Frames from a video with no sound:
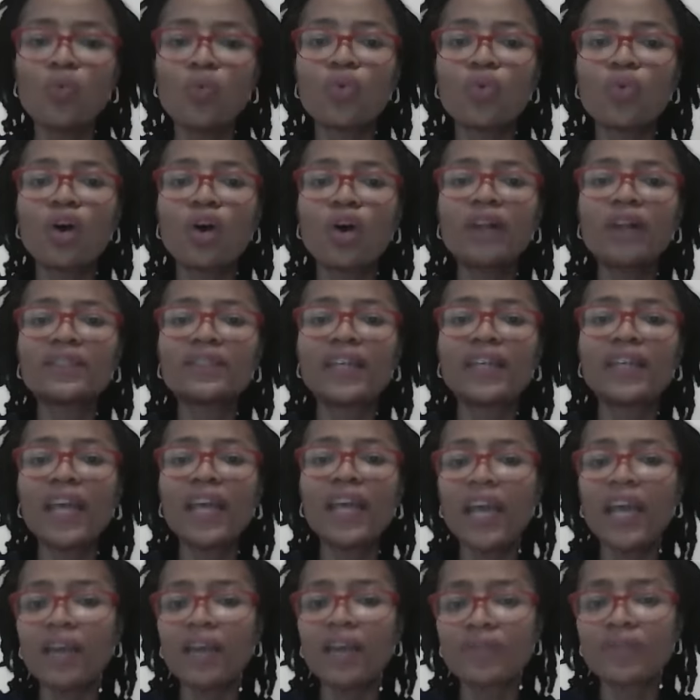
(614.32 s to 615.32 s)
God
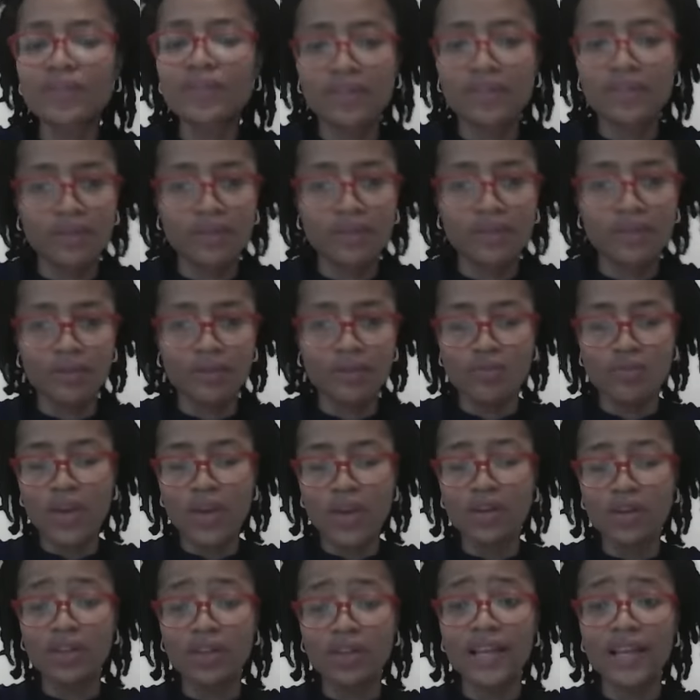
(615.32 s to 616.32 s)
gives
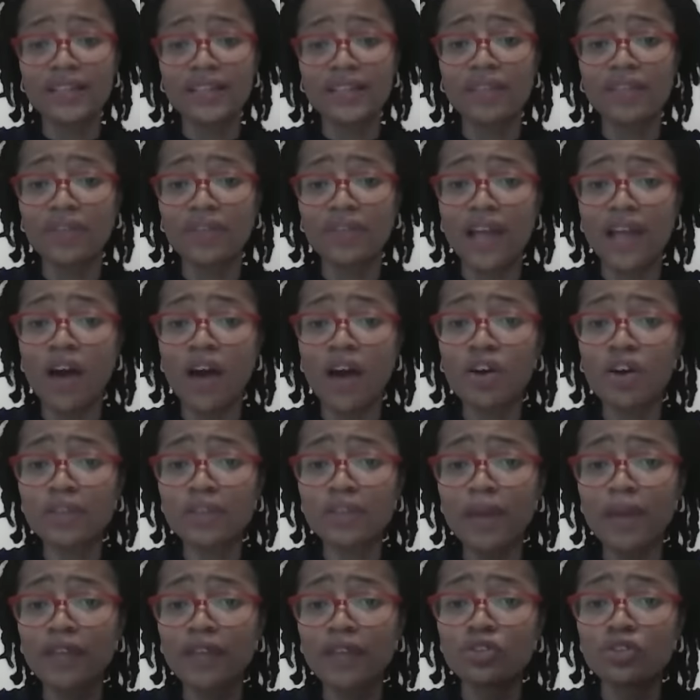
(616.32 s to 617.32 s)
when God has given her
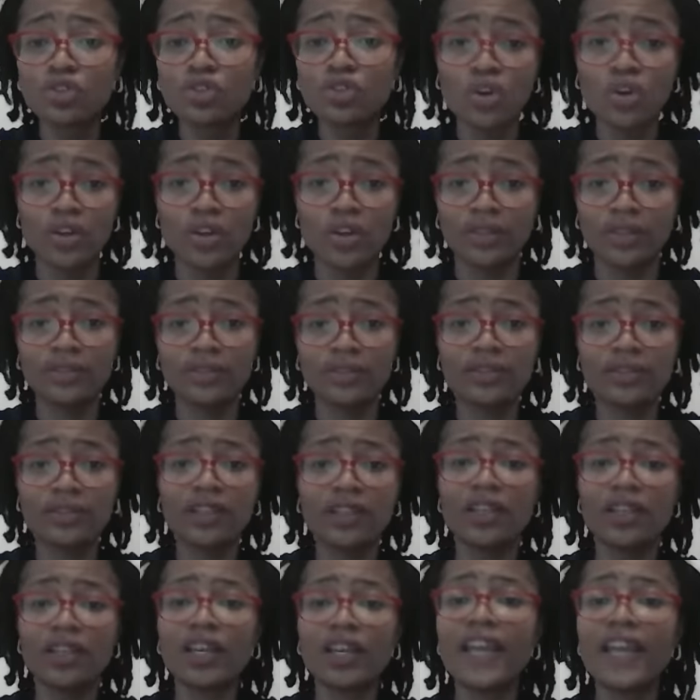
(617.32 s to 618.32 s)
husband joy,
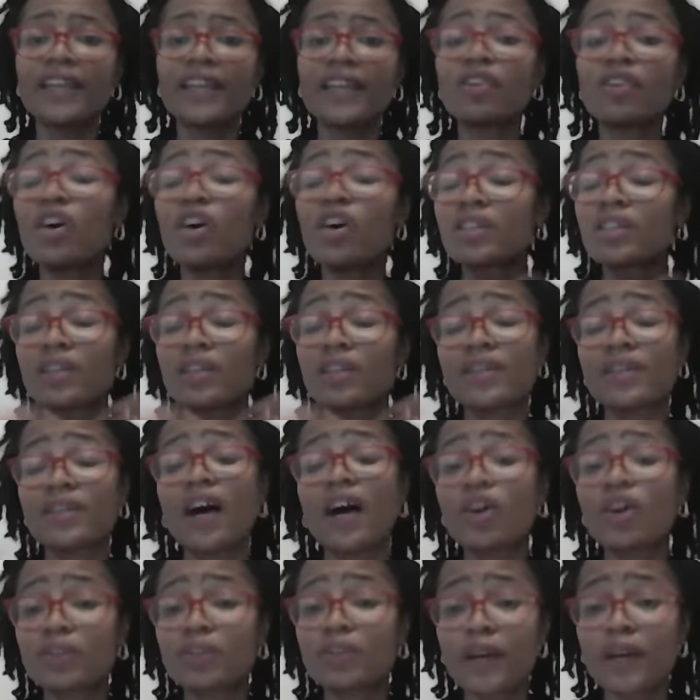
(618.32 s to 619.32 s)
if eh, God gives her
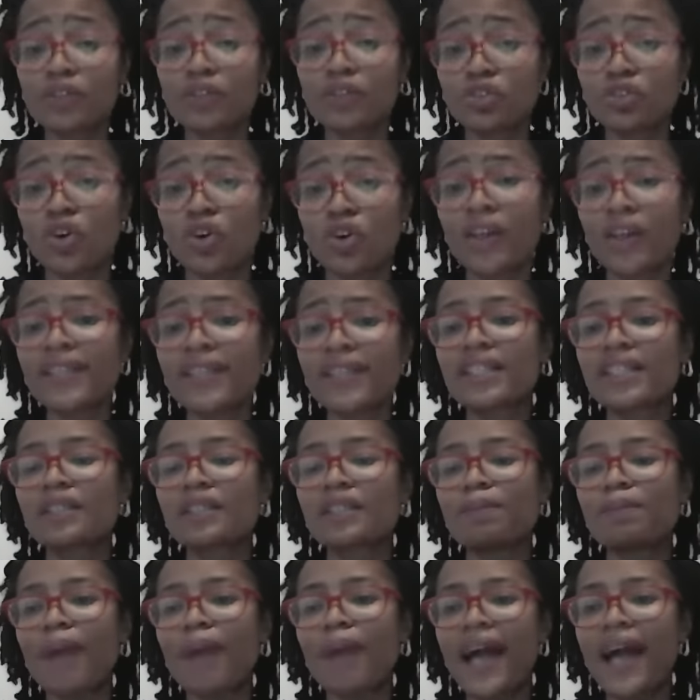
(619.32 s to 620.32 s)
husband joy in
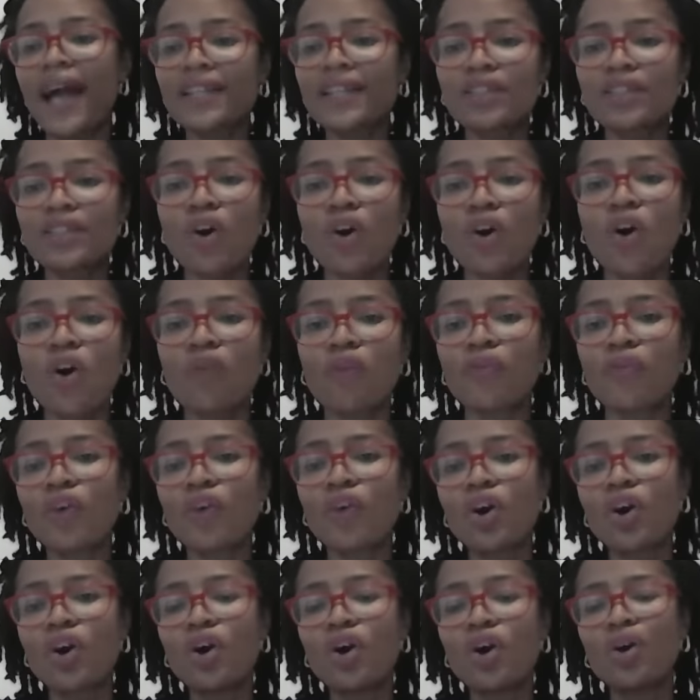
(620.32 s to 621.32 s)
spite of
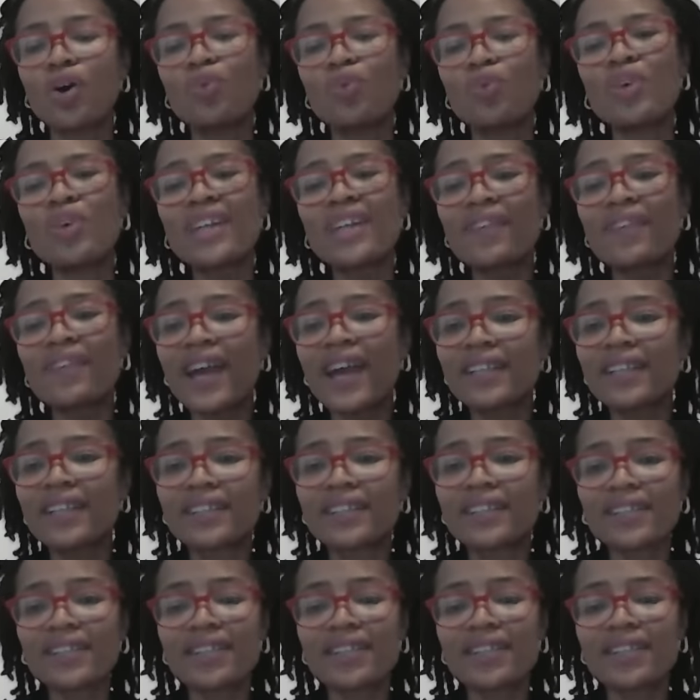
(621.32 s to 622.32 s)
whatever it
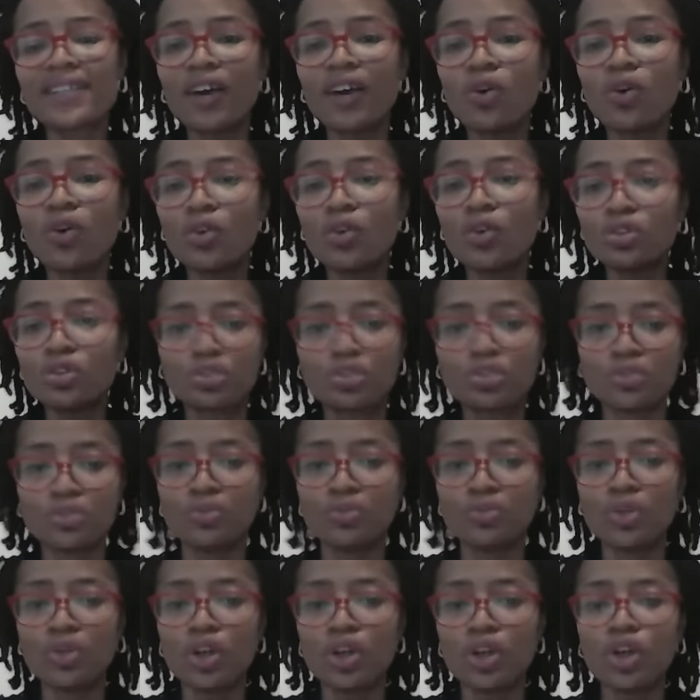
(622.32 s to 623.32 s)
is they are going
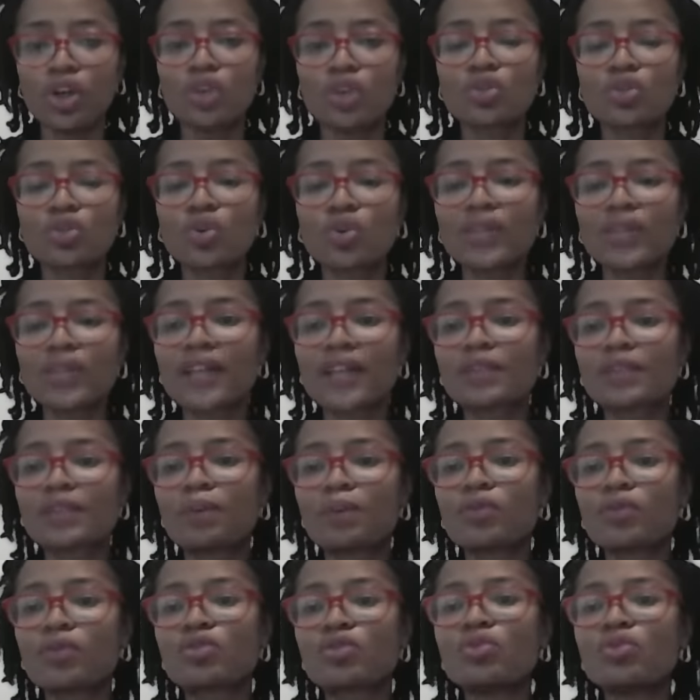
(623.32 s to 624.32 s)
through. So they are
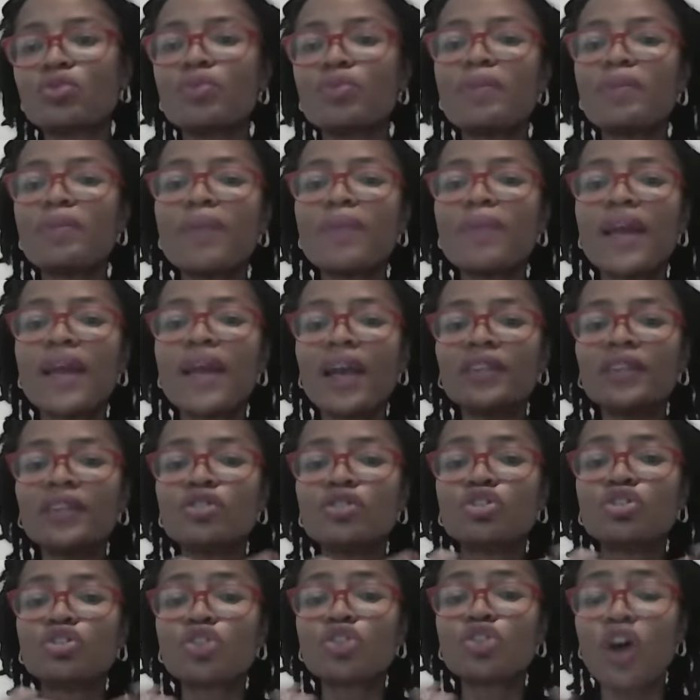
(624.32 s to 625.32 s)
supposed to
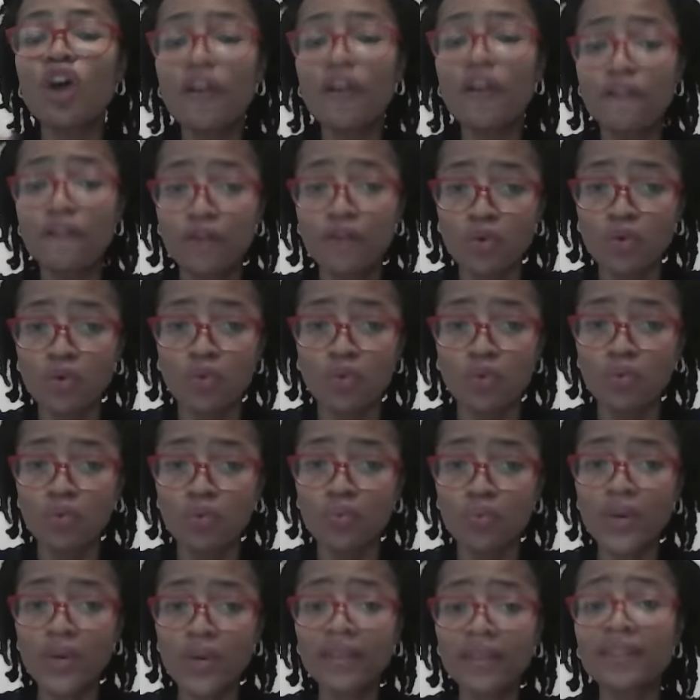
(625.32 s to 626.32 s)
remain joyful
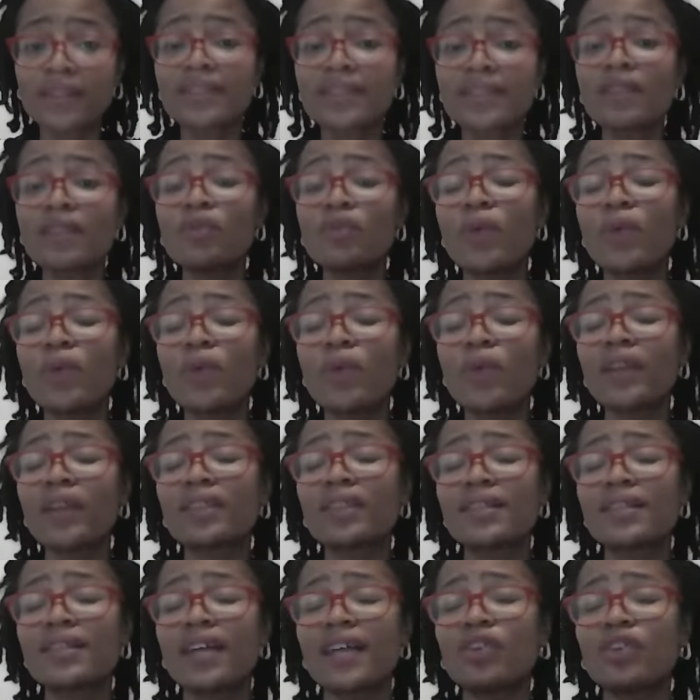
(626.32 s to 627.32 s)
when things, even when
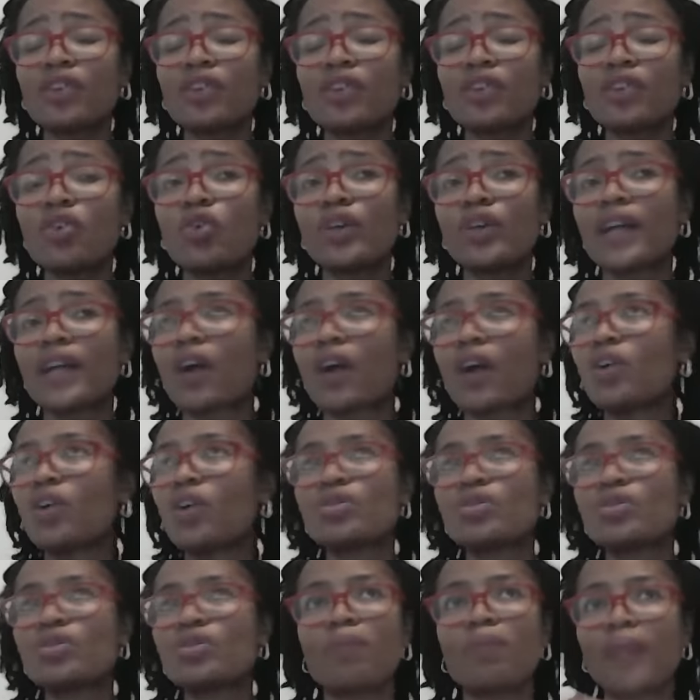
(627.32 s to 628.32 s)
things are not going
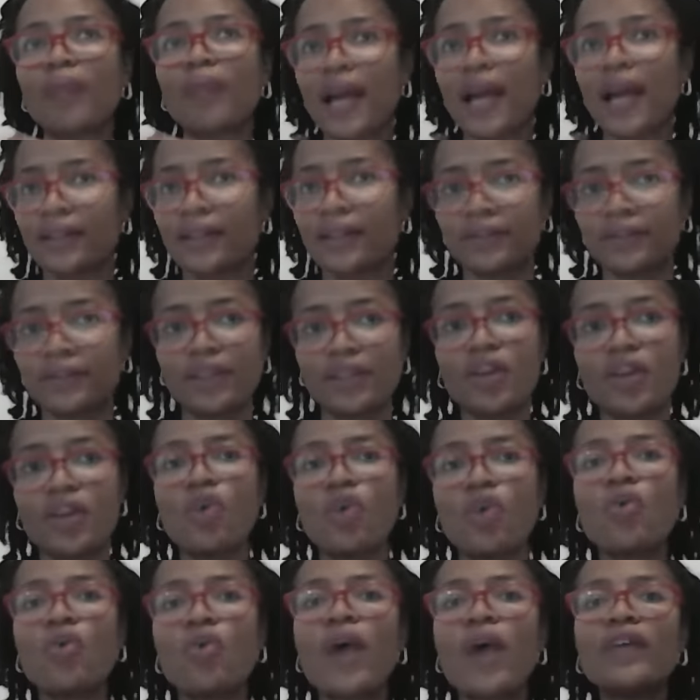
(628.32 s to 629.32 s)
according to plan.
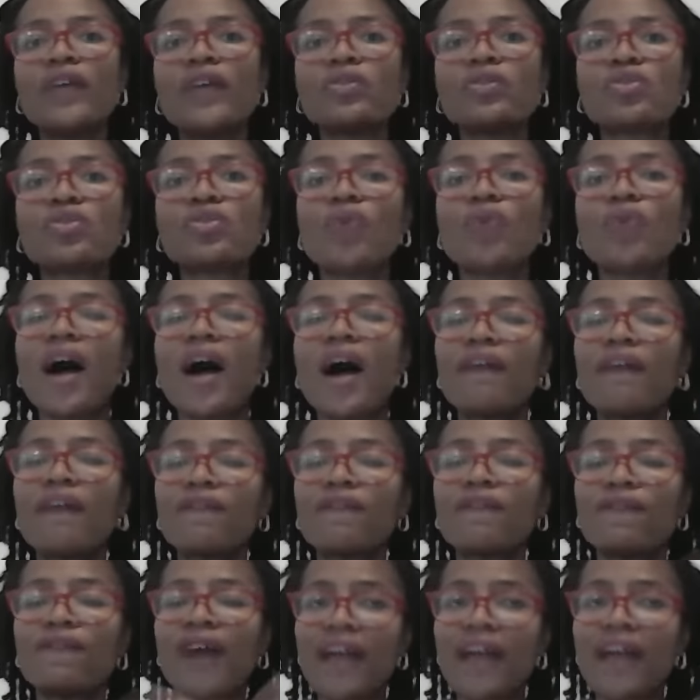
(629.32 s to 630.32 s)
Oh, I used to have
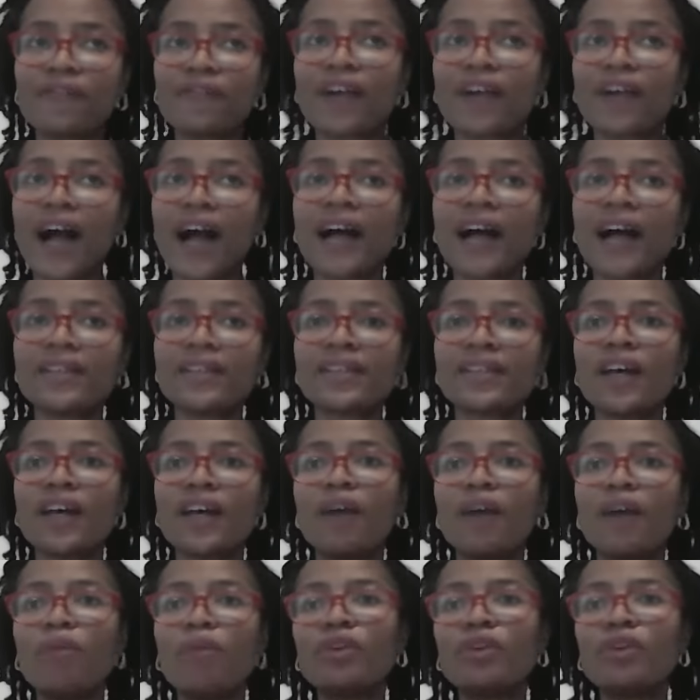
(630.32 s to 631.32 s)
five cars,
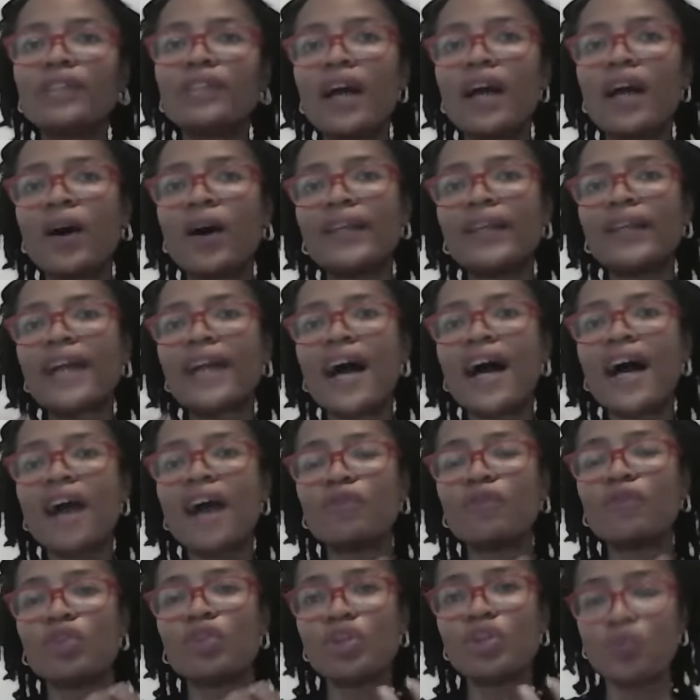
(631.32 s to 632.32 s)
but now I now
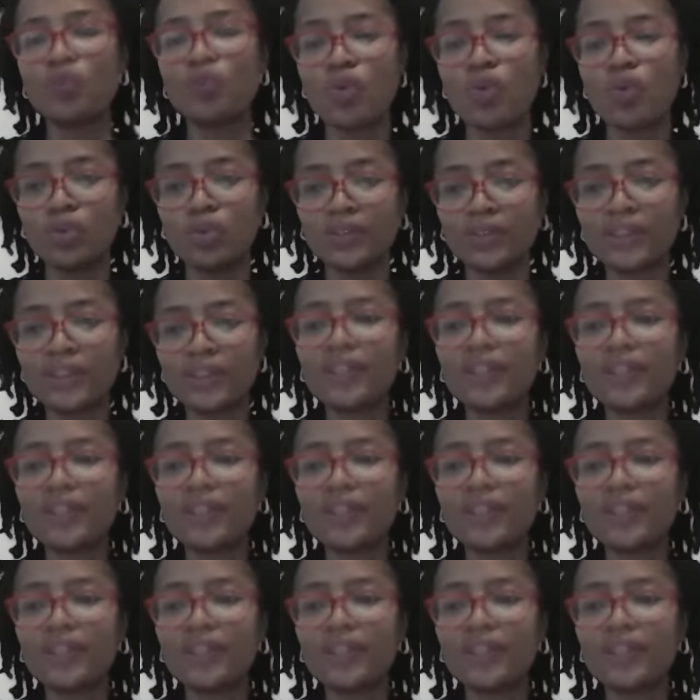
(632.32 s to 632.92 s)
have only one.